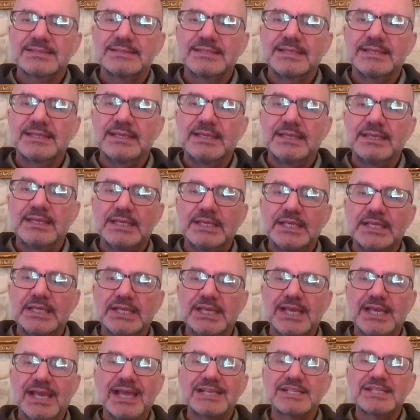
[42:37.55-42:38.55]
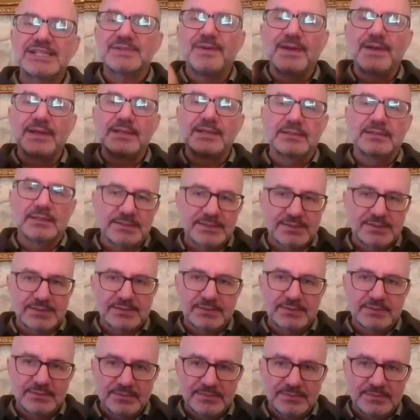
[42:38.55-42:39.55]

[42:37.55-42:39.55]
the ex-fighters.